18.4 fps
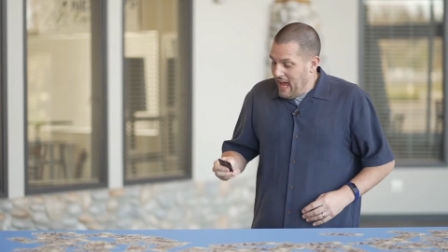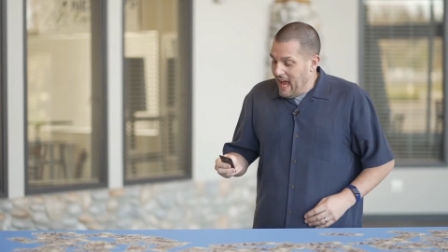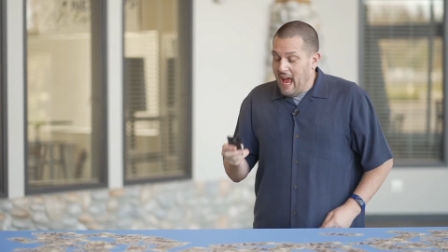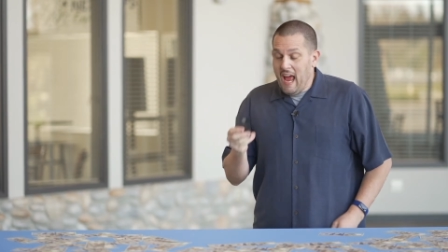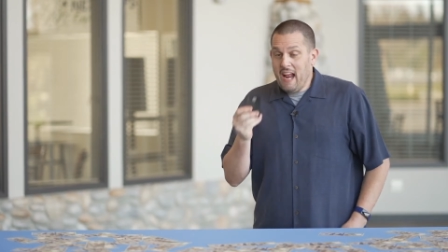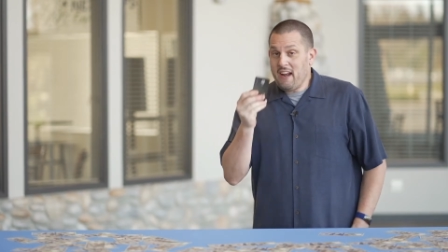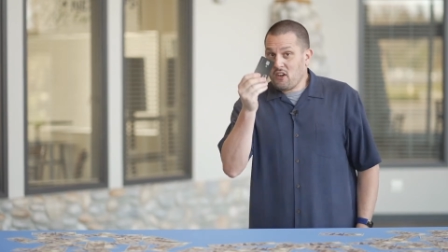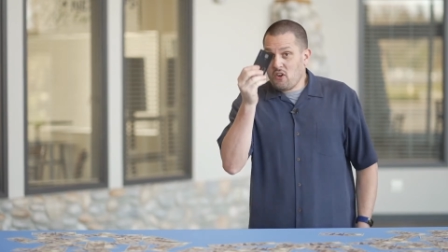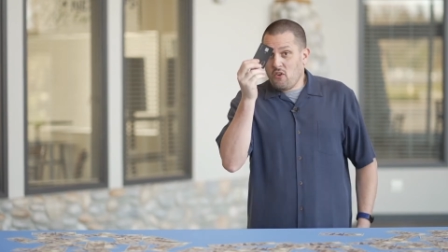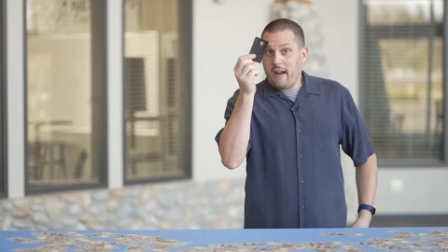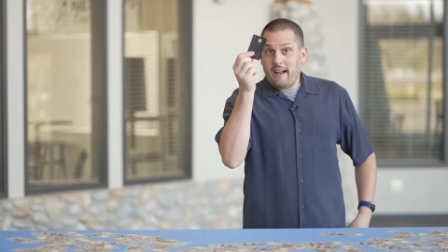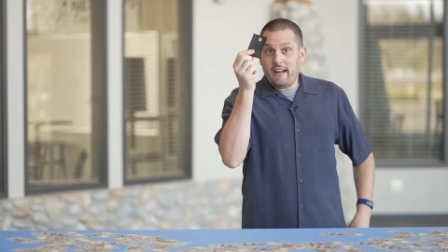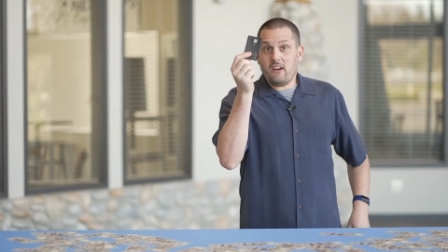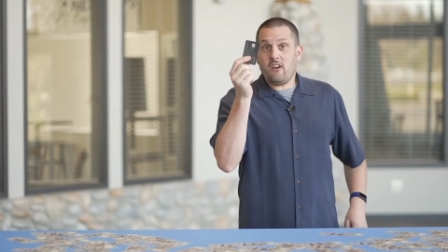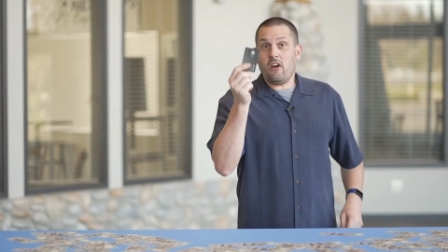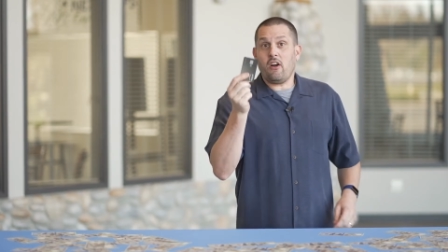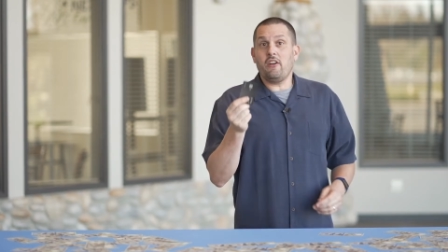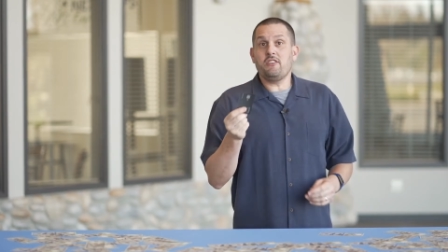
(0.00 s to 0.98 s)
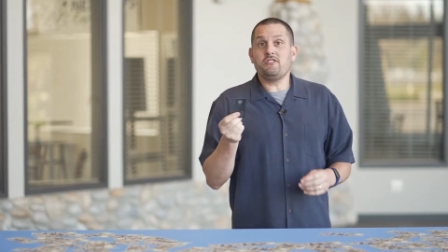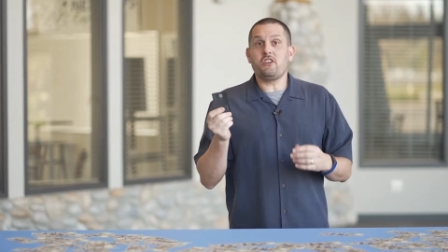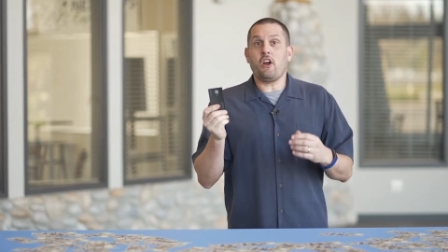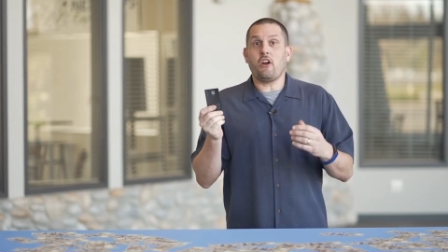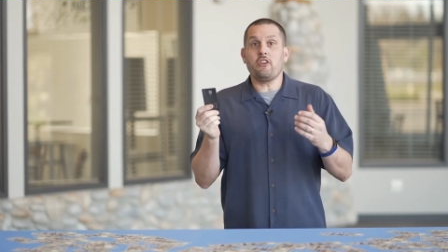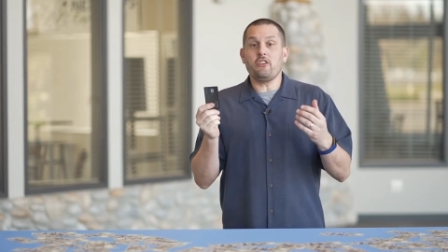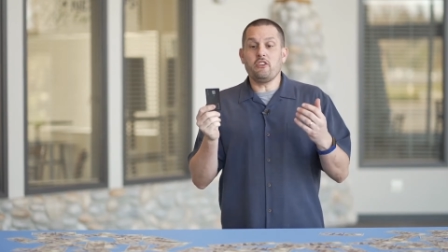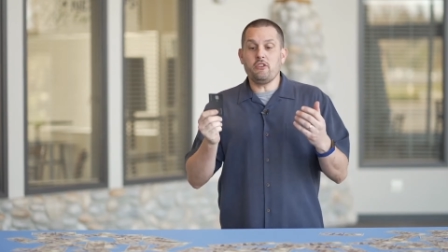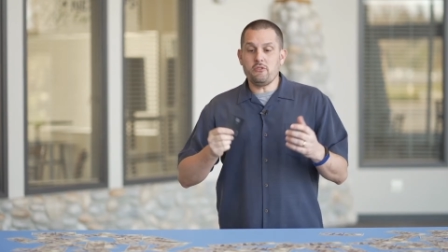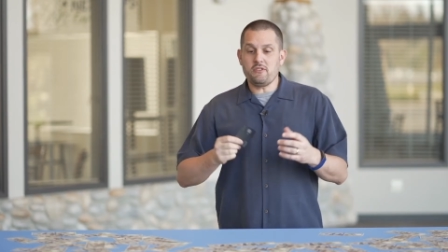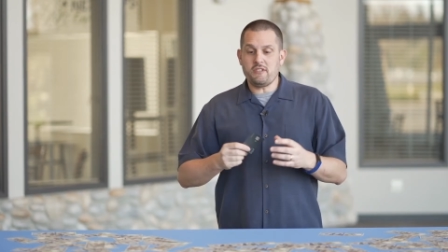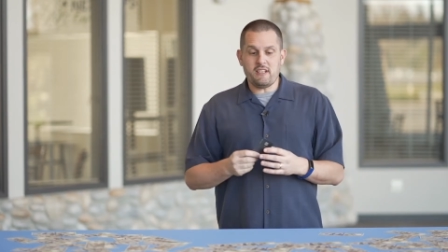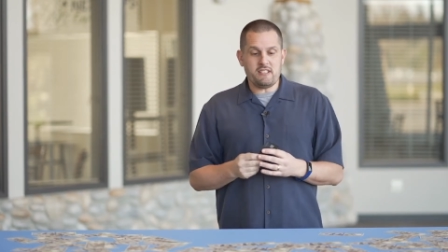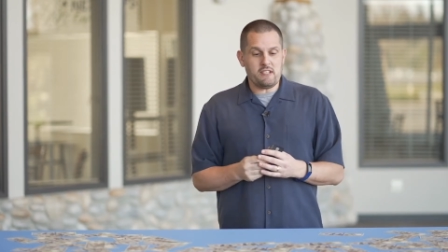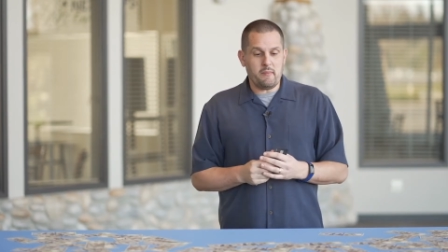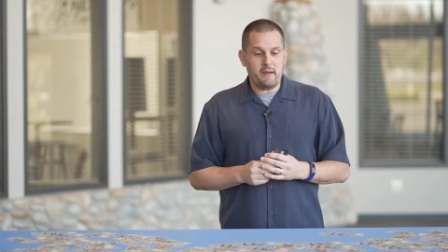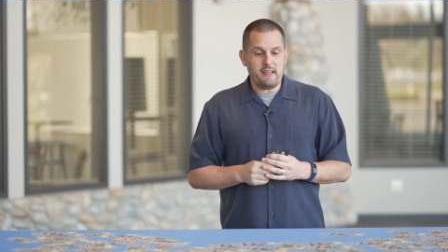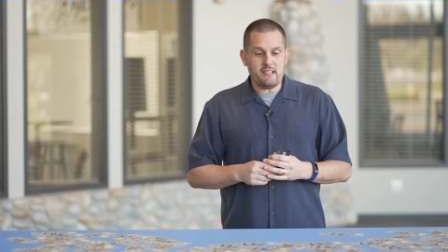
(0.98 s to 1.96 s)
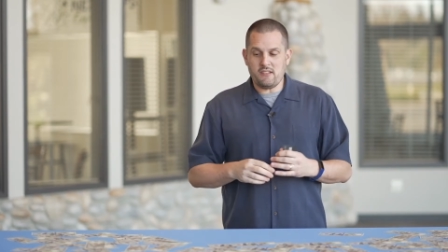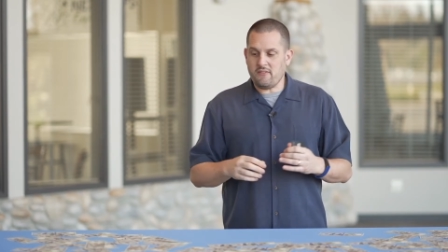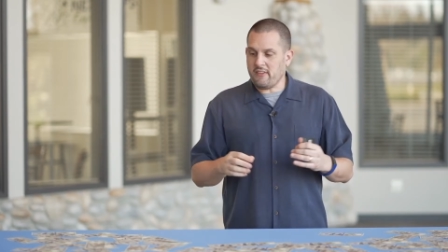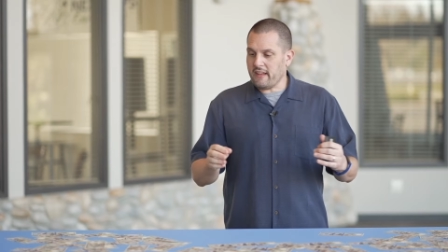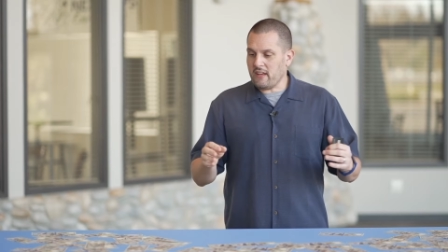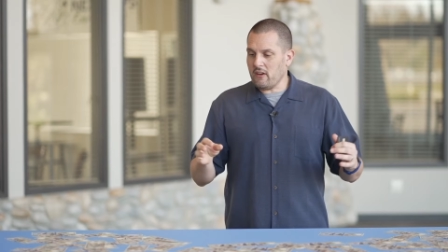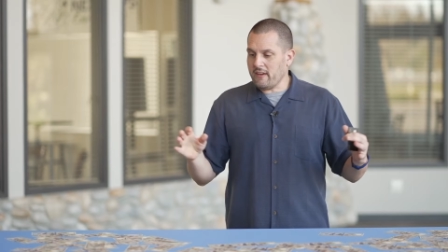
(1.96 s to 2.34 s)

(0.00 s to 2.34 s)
And credit cards are used as a means of like,